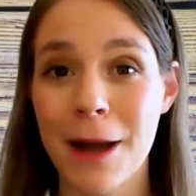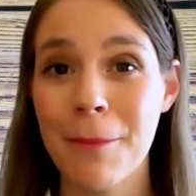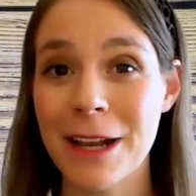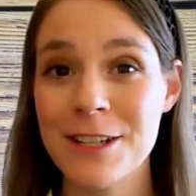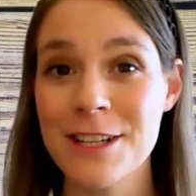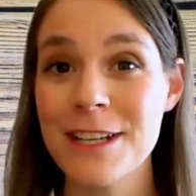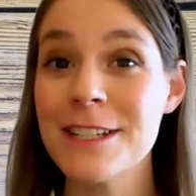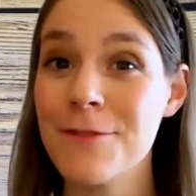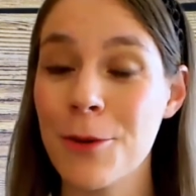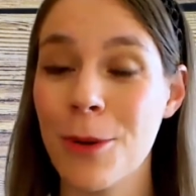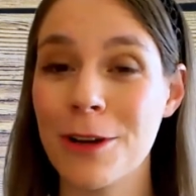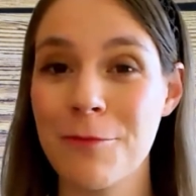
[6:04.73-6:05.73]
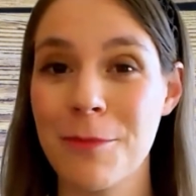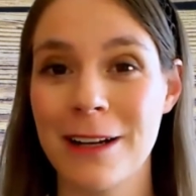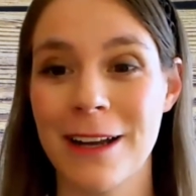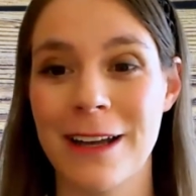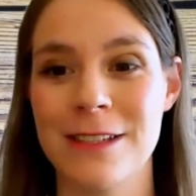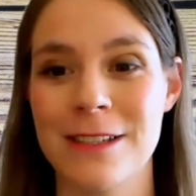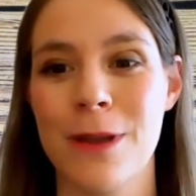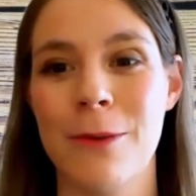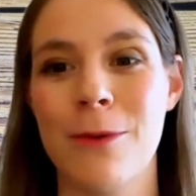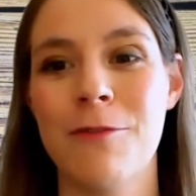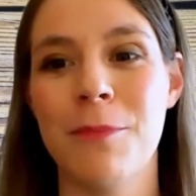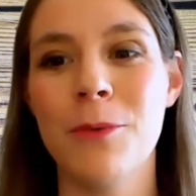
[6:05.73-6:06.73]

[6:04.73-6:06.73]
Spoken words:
I'm actually interviewing one of my clients where we've